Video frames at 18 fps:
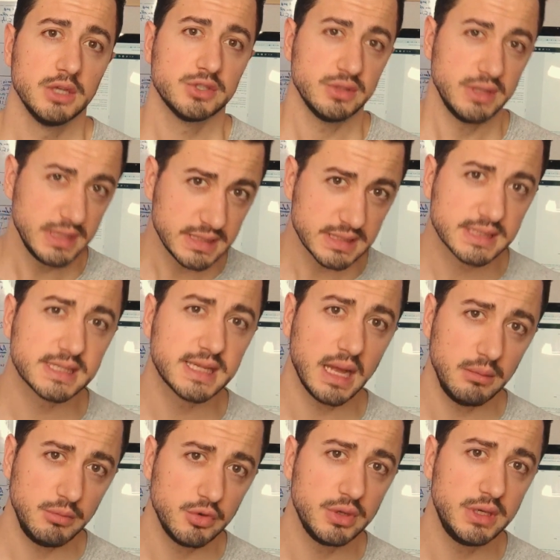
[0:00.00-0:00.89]
So next
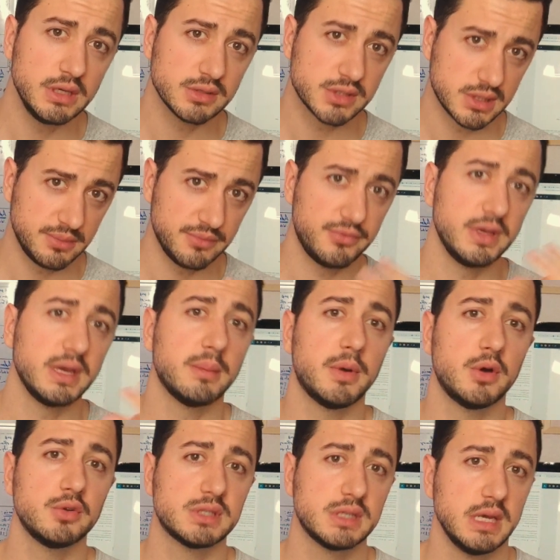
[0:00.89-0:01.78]
time you hear something
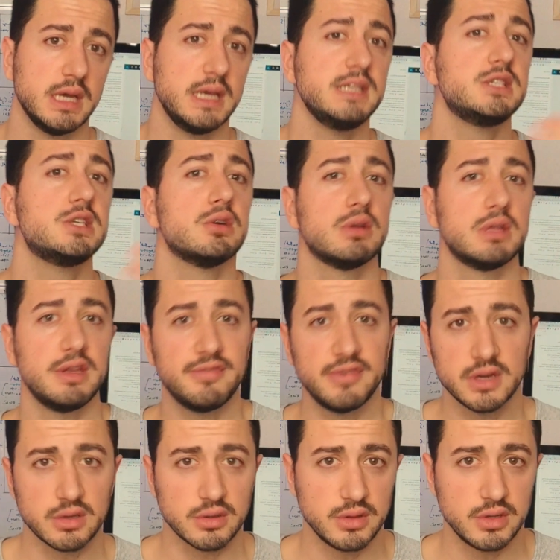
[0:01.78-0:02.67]
about is there an
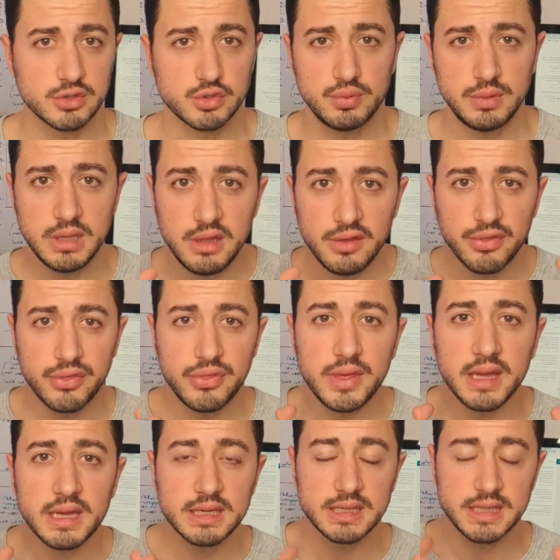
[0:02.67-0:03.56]
effect or not, really
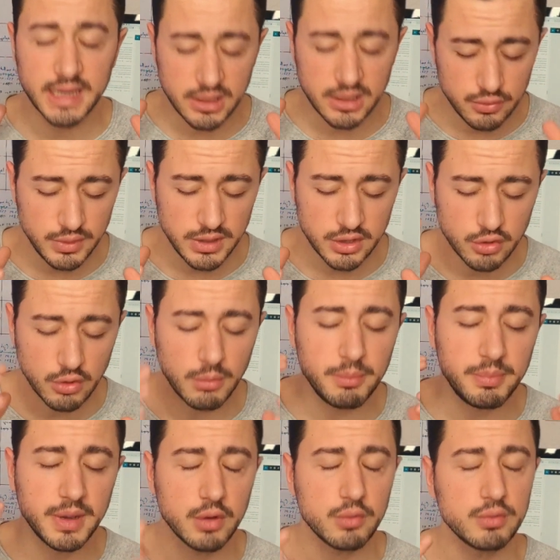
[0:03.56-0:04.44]
think can we
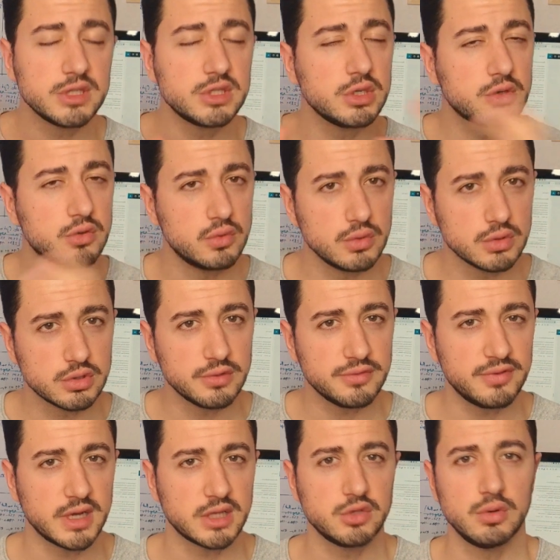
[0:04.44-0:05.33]
compare with the
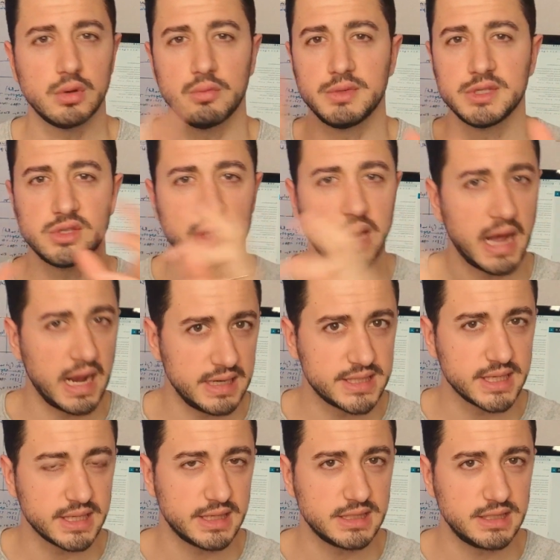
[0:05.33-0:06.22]
counterfactual, with the
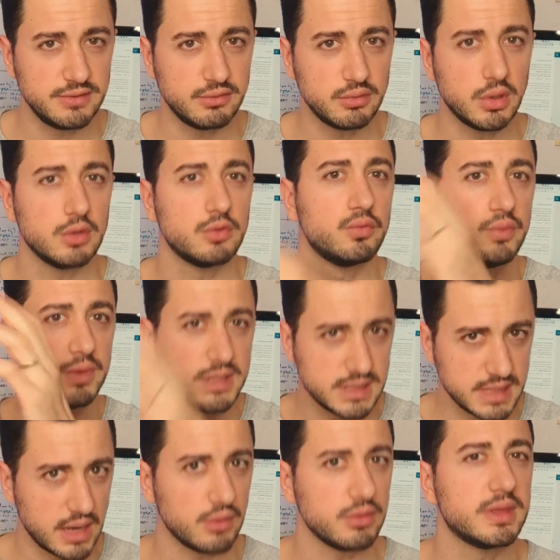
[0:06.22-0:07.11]
alternative world
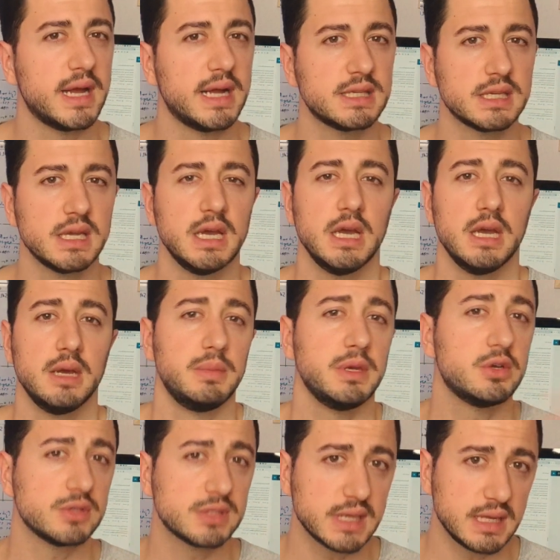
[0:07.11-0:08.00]
without that?
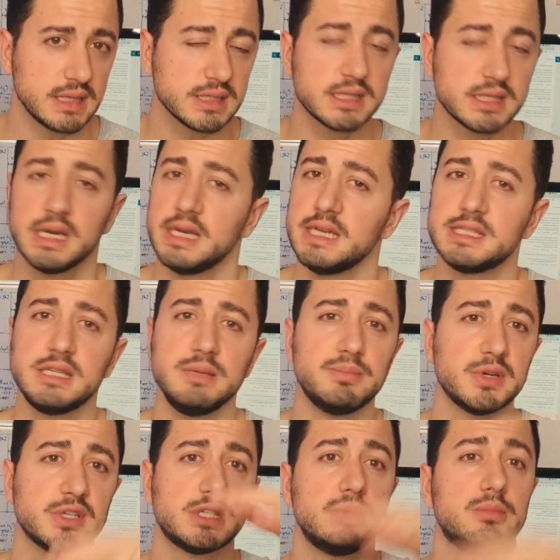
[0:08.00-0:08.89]
Because else it's
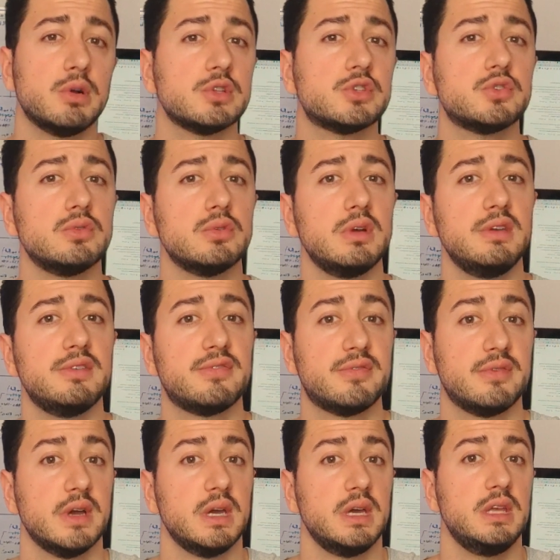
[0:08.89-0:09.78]
impossible to know
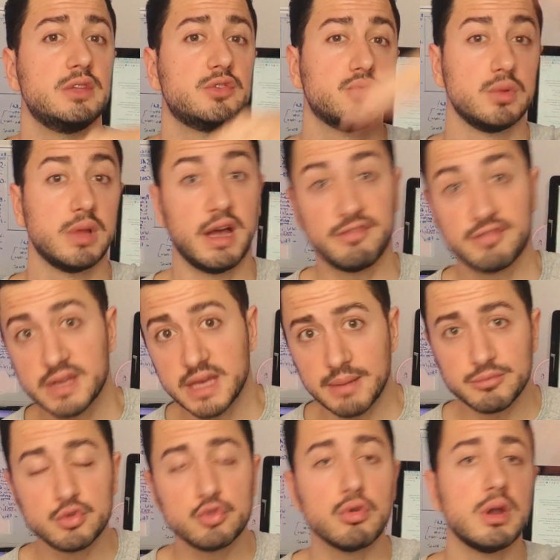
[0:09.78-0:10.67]
if it will have
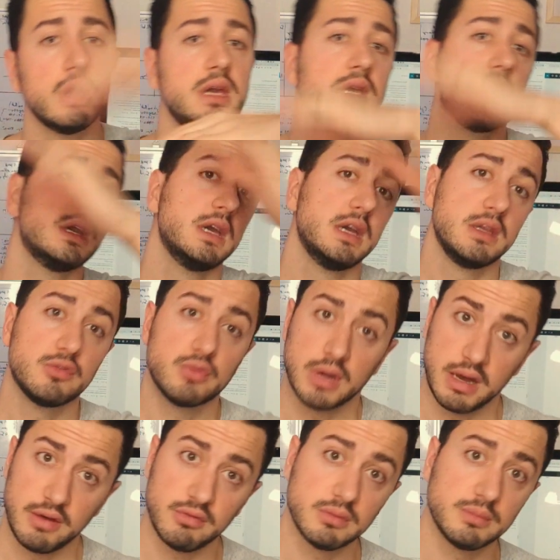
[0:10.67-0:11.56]
kept growing, it
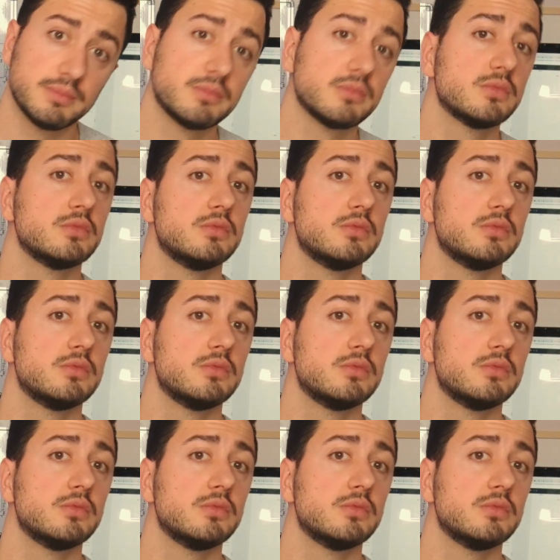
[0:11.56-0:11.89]
will have